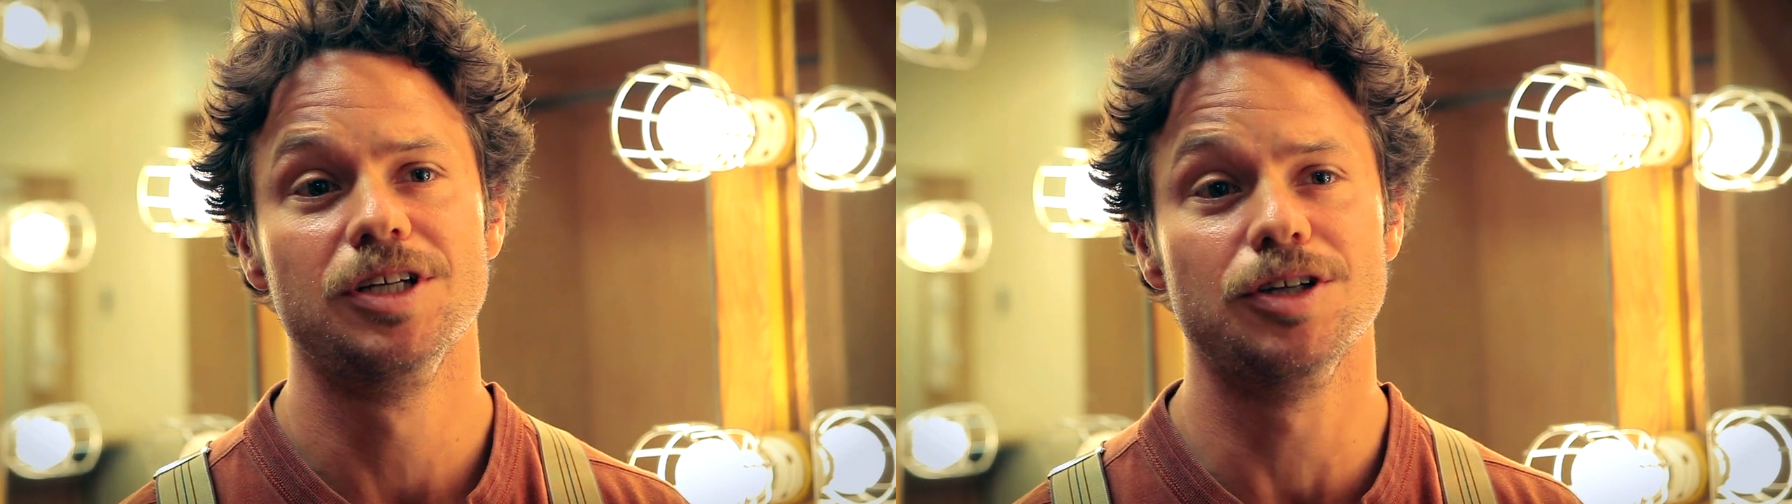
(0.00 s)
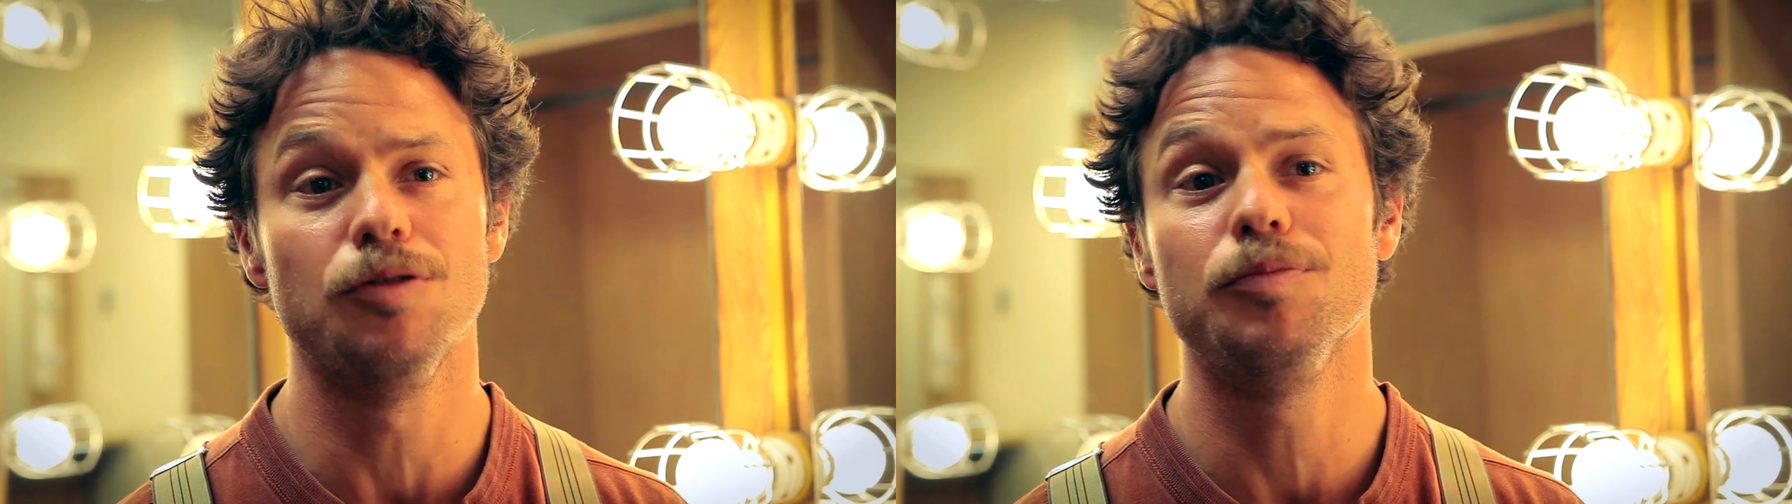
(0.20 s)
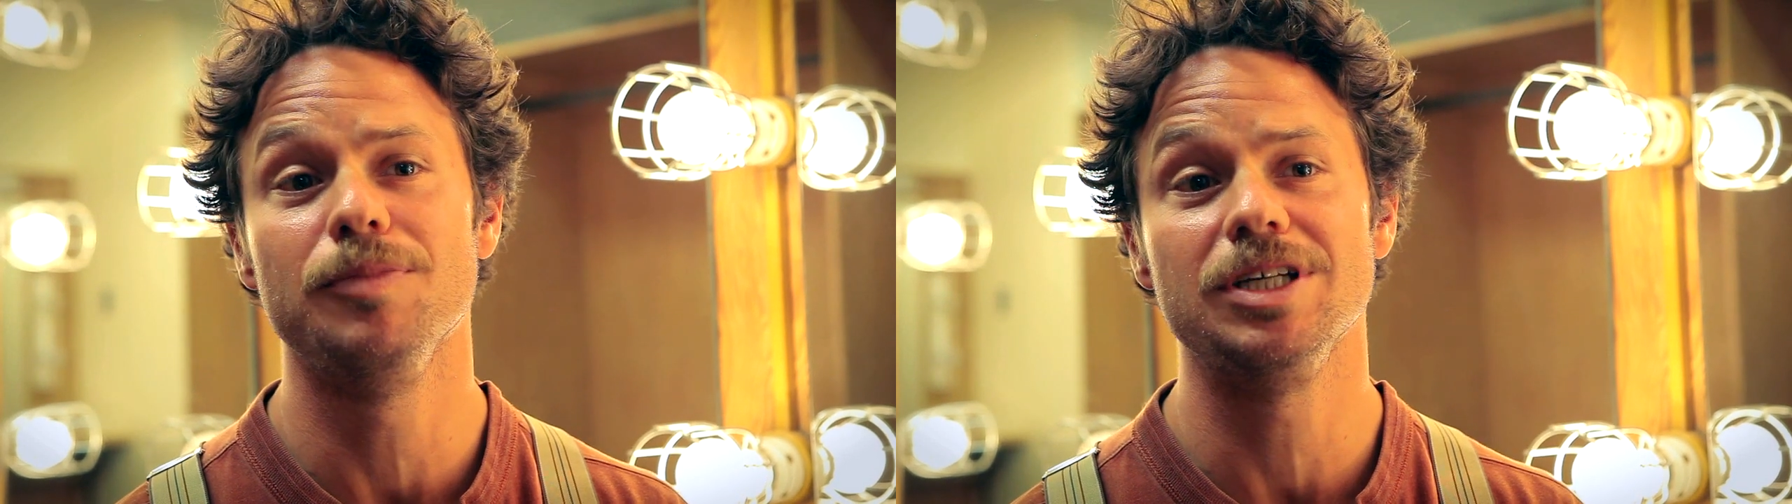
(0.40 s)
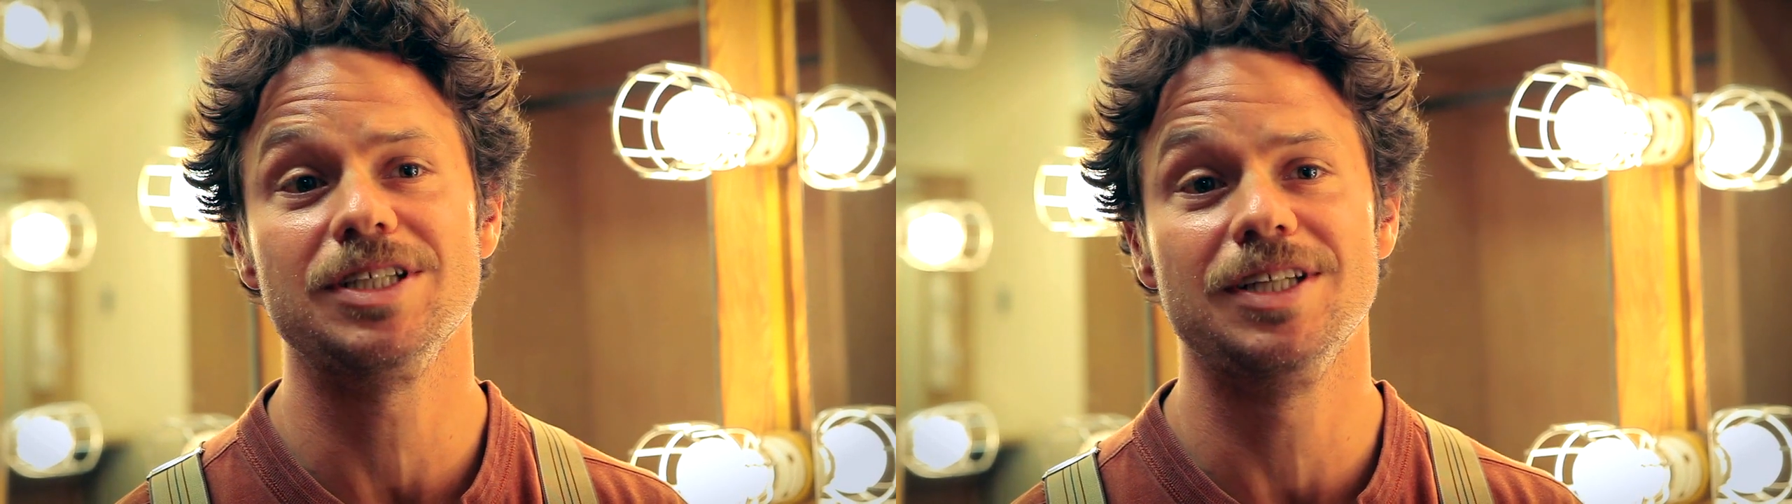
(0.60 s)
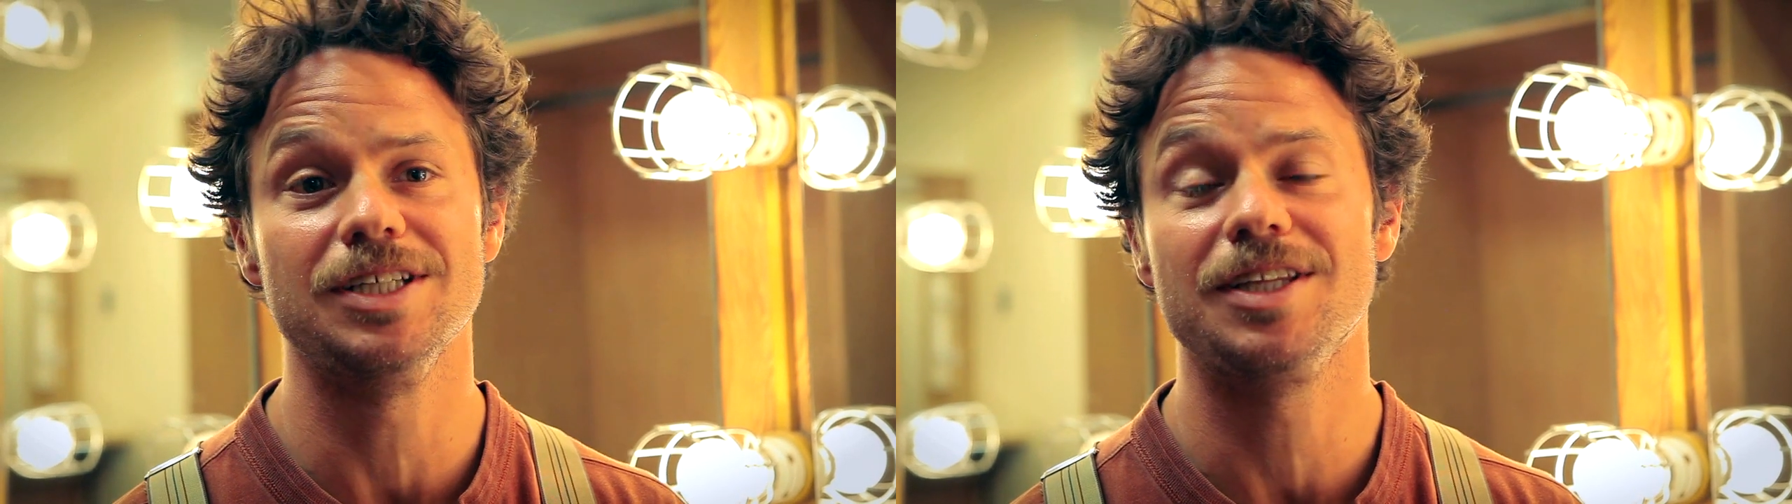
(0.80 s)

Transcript: Don't miss this